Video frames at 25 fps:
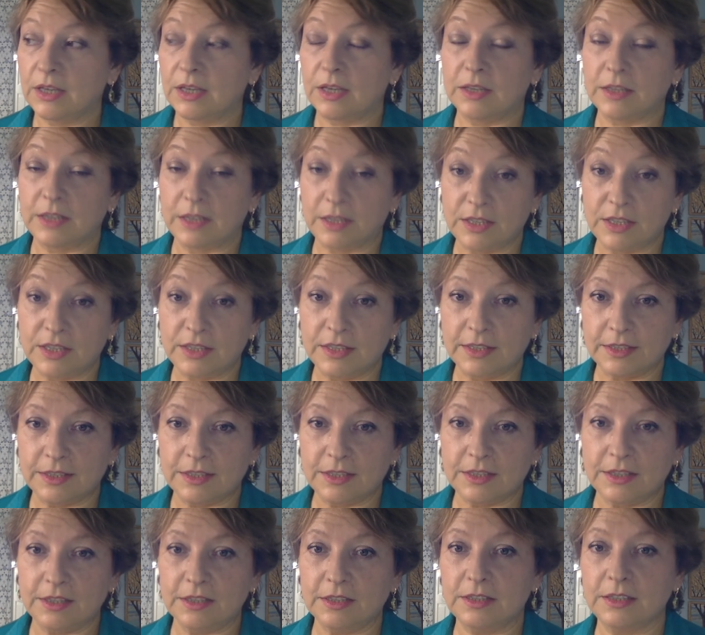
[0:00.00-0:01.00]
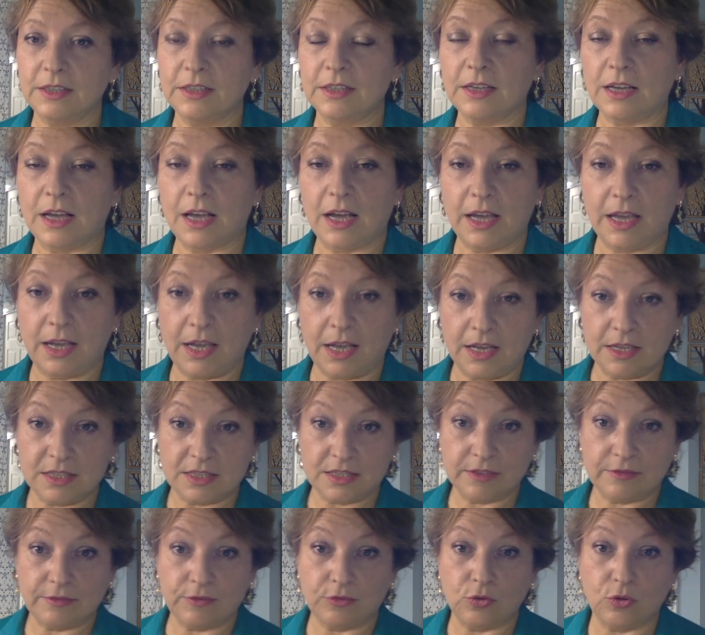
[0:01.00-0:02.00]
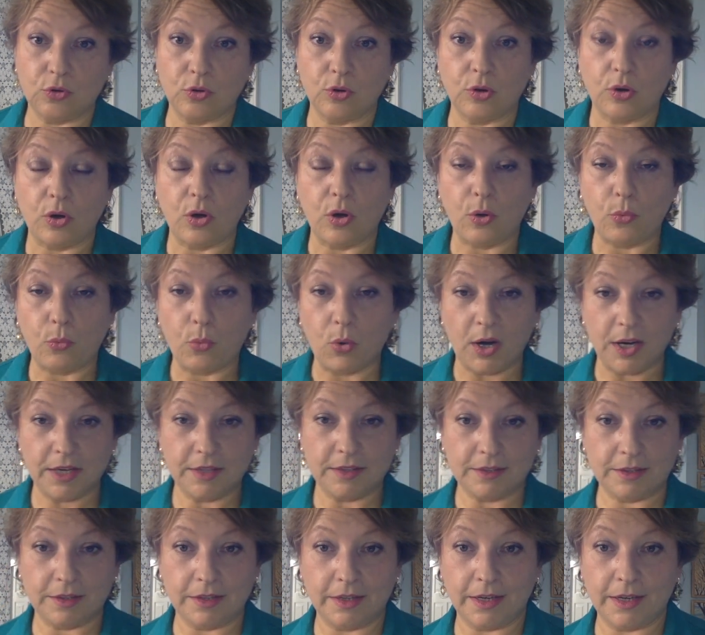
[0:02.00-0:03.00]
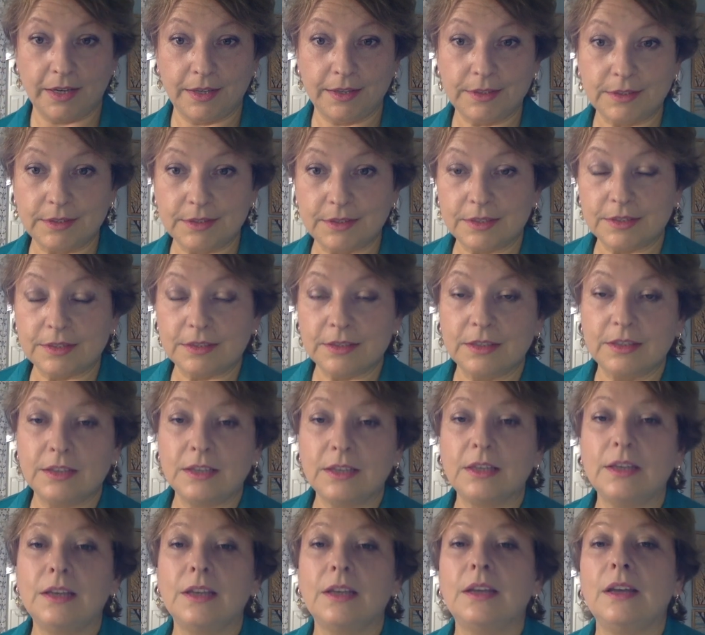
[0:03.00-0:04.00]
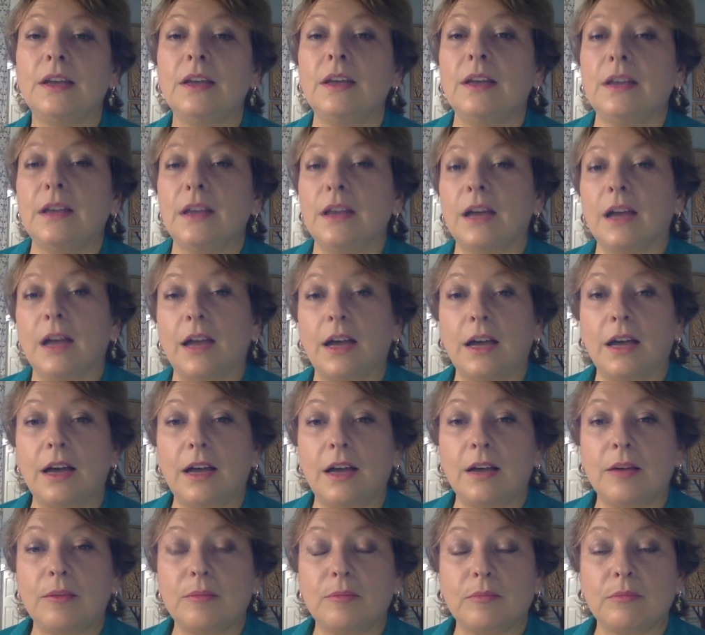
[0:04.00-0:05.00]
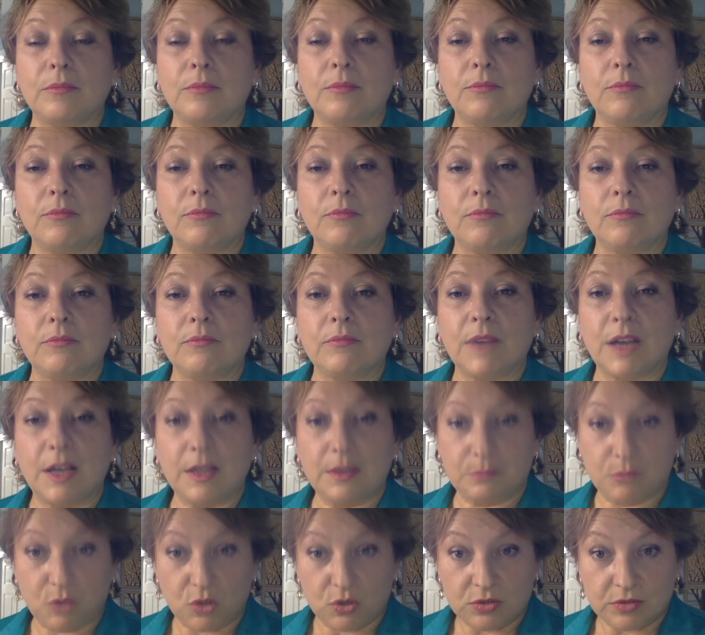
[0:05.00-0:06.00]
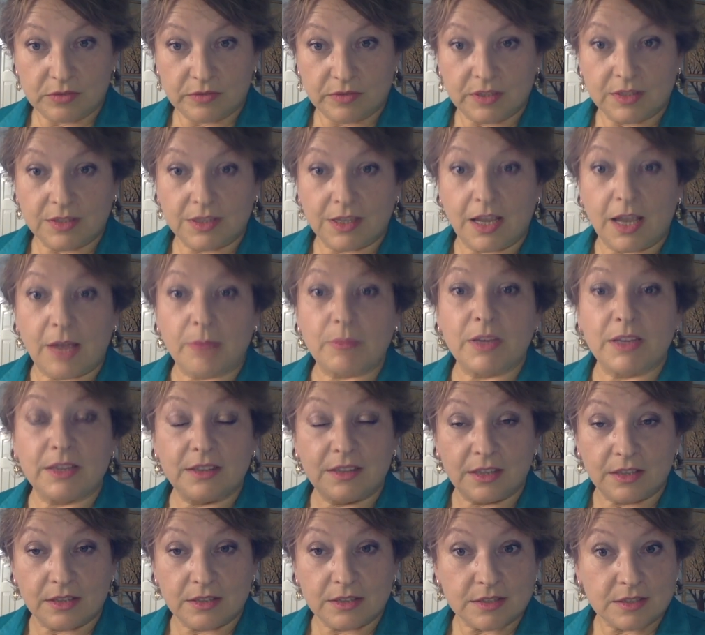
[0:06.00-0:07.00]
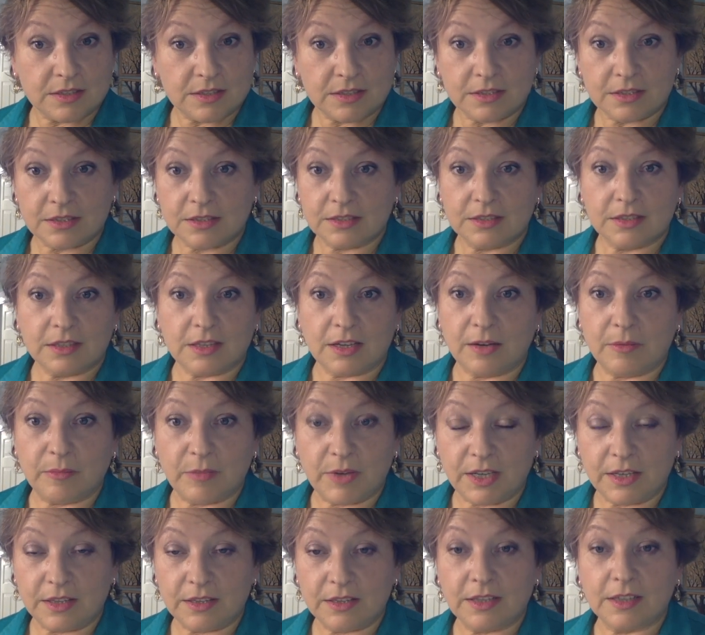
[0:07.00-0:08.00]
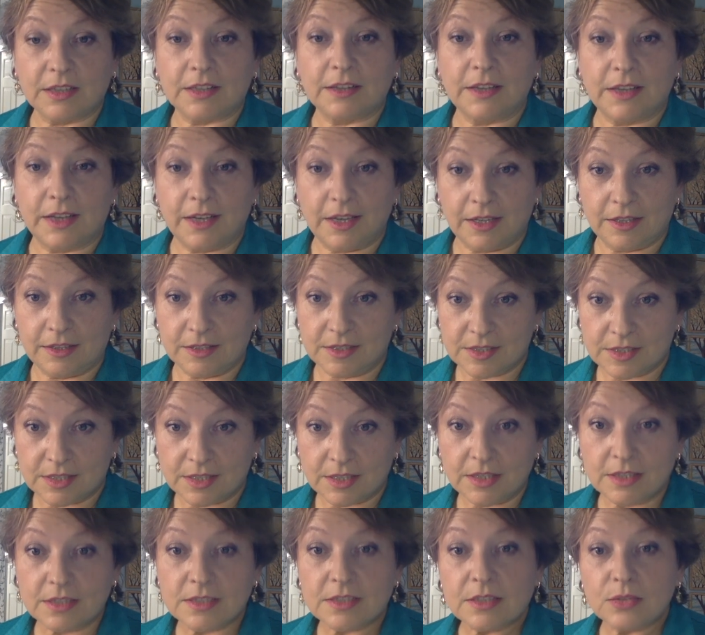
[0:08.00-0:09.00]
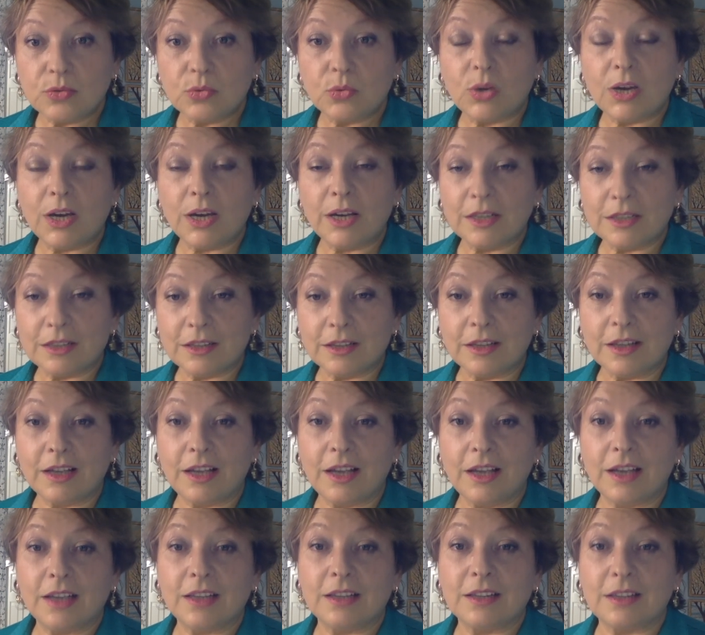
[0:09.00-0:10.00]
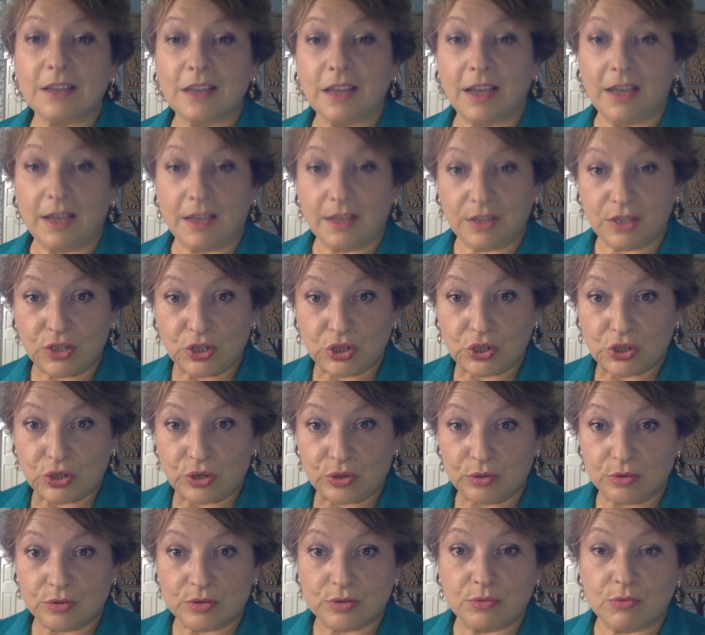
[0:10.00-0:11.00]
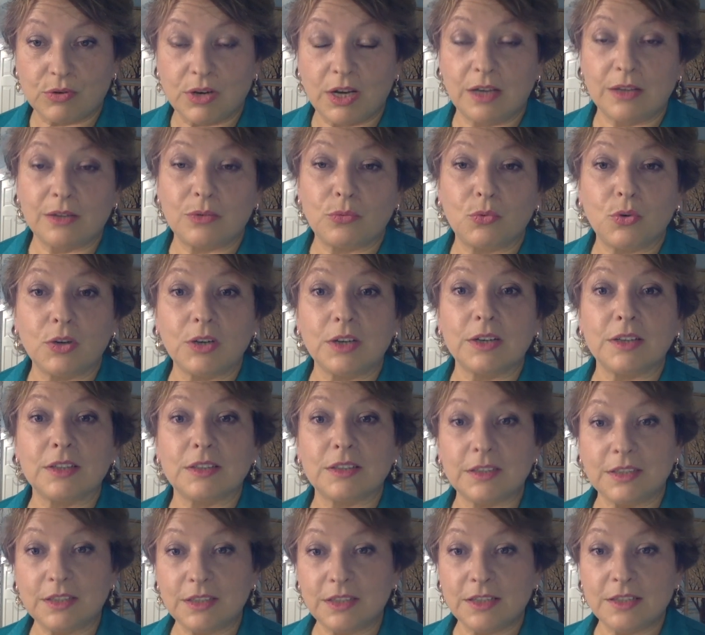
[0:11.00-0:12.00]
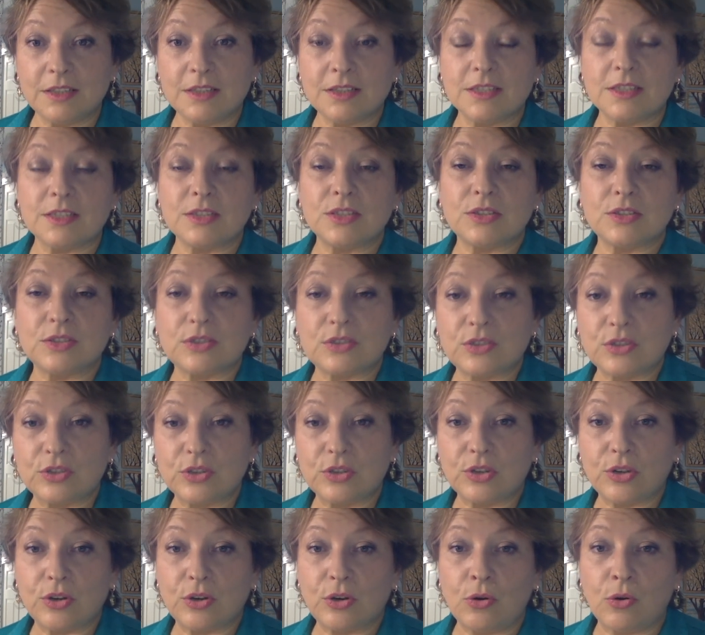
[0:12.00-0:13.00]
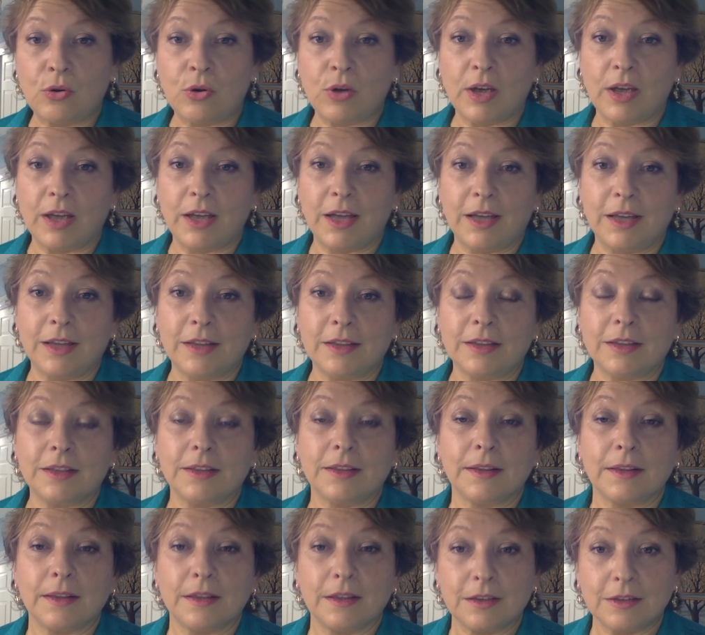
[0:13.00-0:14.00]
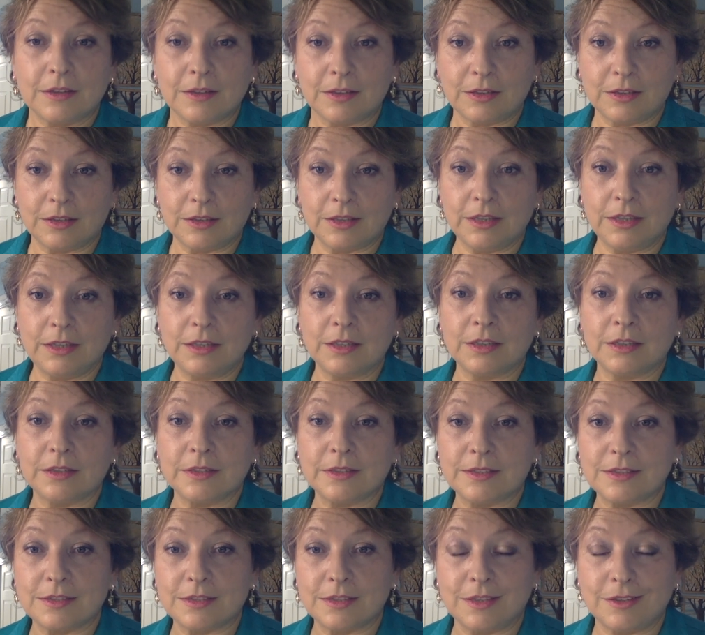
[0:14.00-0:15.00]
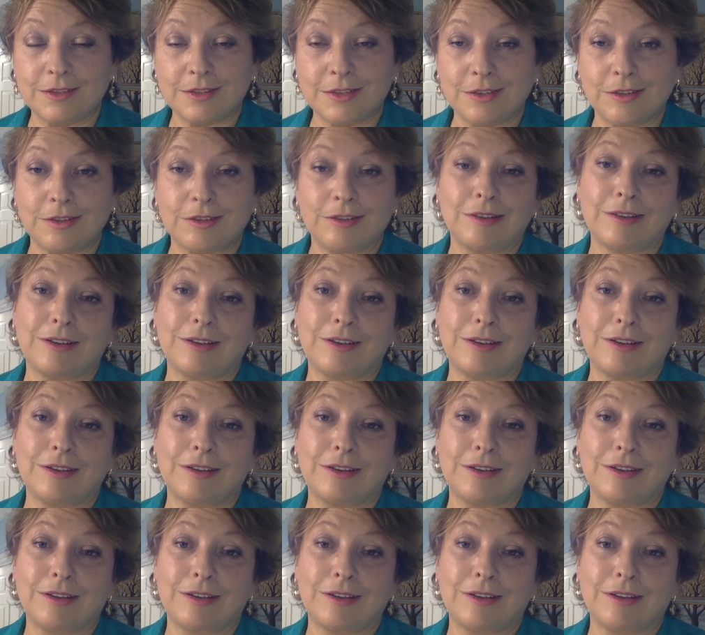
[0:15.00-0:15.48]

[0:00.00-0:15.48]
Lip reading: they need a healing, I ask for white light. And most of the time it does come in. The client sees the white light and it goes right where it needs to go and clears the